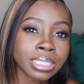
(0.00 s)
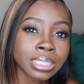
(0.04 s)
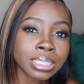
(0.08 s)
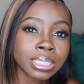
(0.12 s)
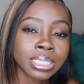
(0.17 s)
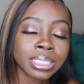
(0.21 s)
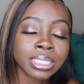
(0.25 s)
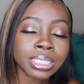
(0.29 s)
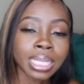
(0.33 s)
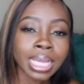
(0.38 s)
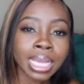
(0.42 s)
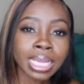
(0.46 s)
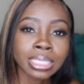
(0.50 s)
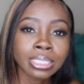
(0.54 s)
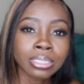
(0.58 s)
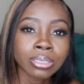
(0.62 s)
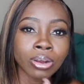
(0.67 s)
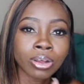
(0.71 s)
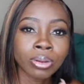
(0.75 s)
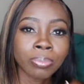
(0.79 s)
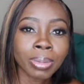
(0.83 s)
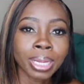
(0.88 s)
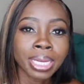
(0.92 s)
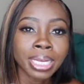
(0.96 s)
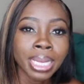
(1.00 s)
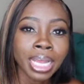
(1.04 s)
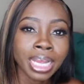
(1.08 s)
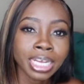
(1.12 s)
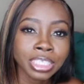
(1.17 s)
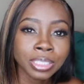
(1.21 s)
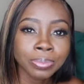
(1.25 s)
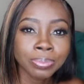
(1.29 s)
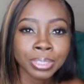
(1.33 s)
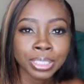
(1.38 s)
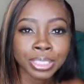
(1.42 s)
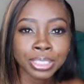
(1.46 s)
to see next on my
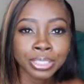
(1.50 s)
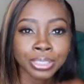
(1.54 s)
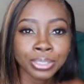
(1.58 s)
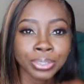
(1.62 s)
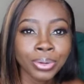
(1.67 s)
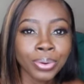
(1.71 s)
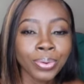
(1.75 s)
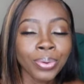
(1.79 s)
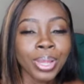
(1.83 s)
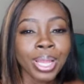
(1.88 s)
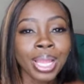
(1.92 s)
next video.